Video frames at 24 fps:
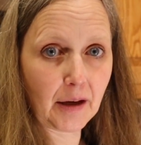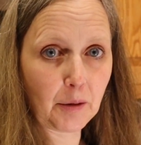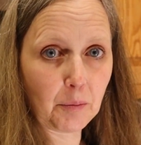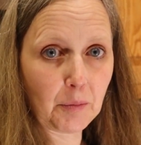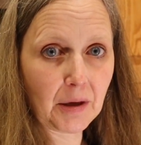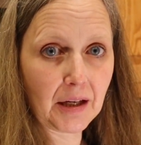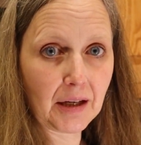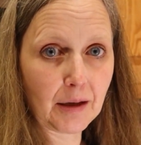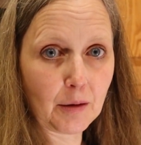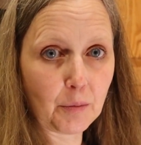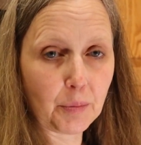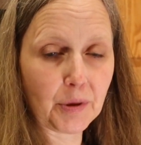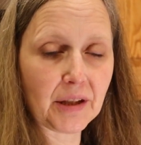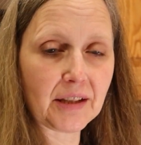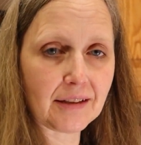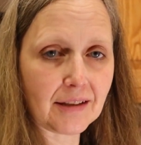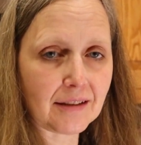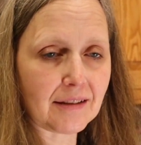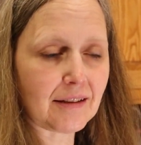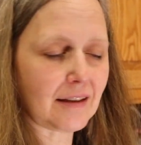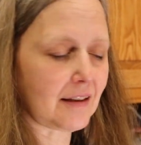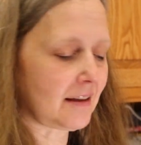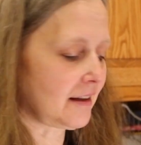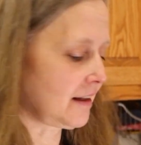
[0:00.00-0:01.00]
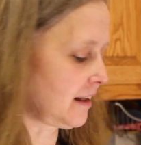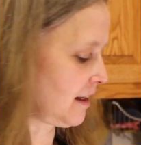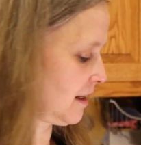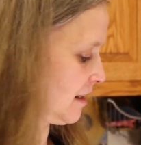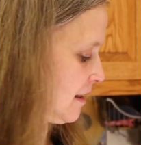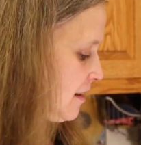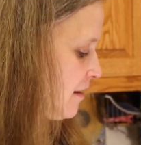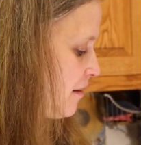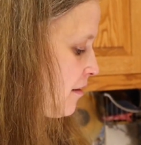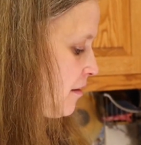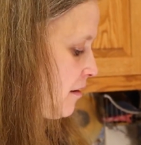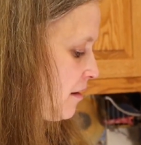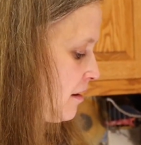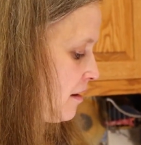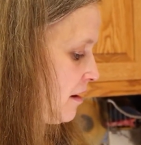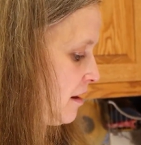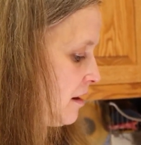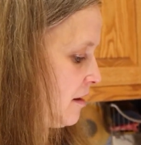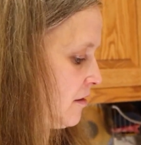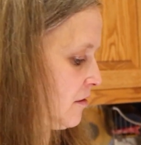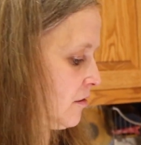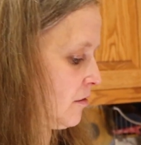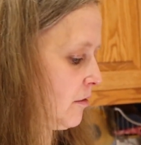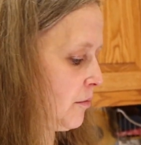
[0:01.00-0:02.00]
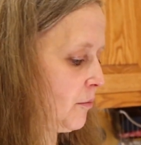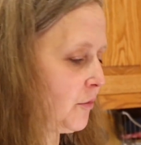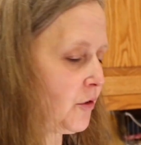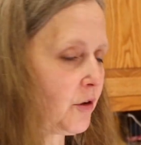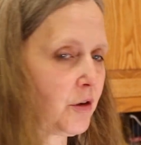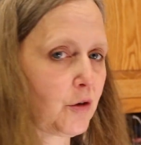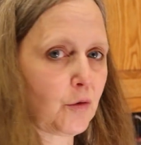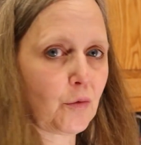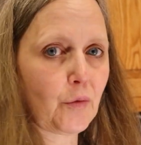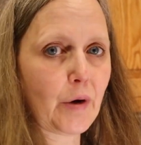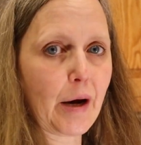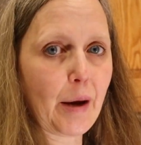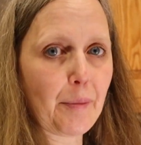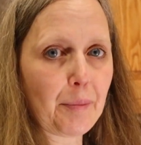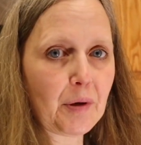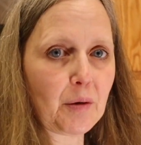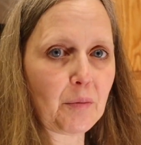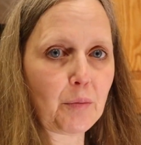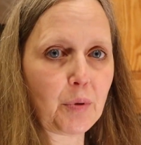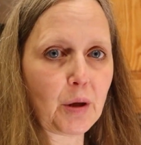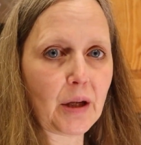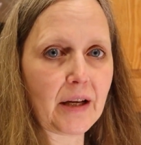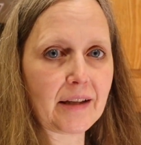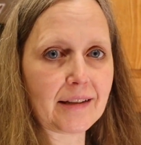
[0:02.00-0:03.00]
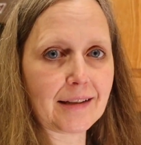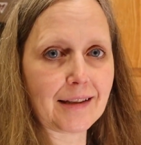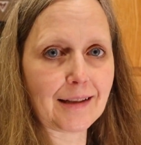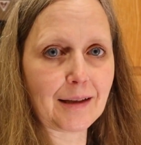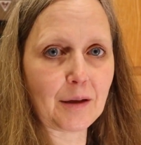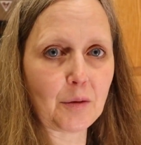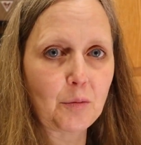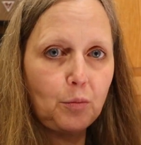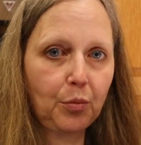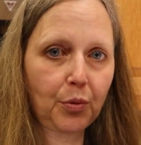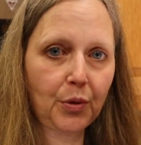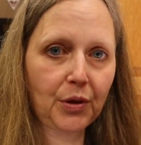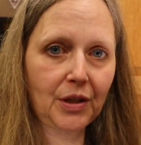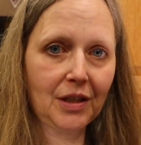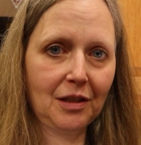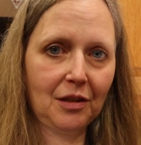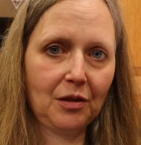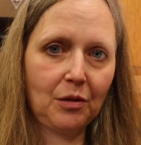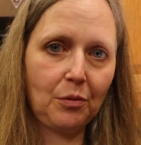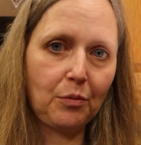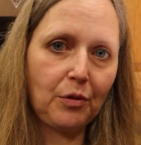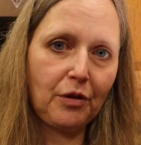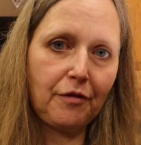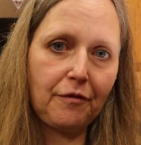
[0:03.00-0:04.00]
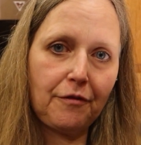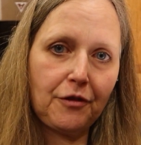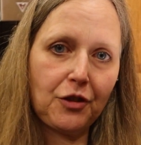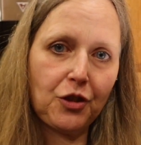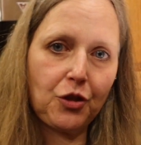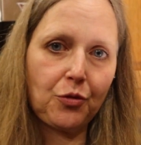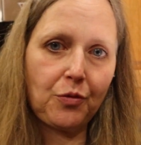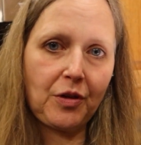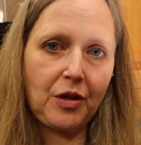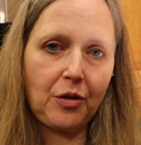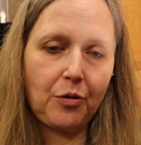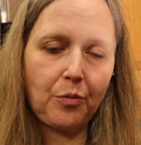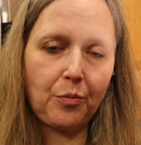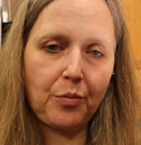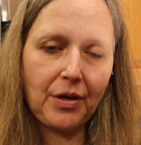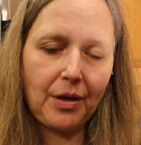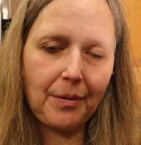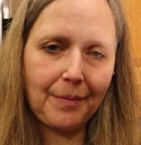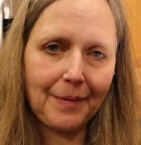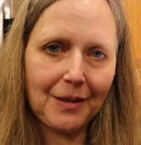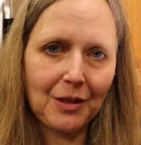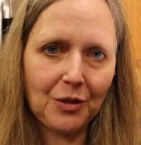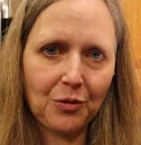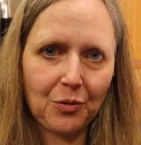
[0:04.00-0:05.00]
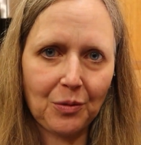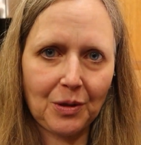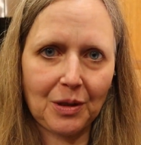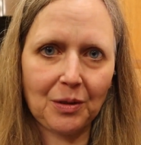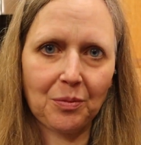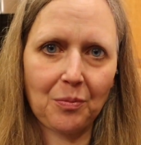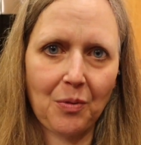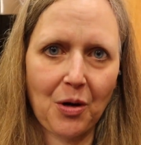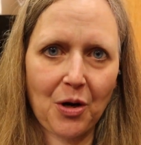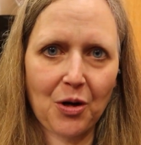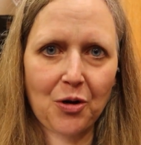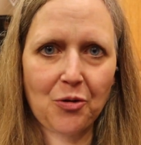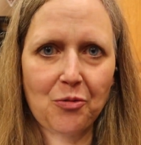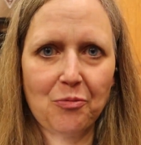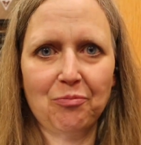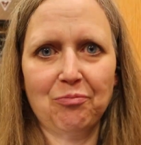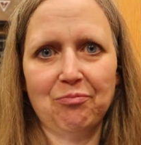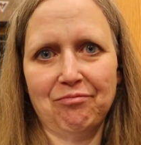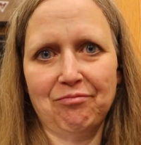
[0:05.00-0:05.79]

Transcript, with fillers: like making a pizza tonight. So I'm going to wrap it in plastic and put it in the refrigerator and probably do it tomorrow.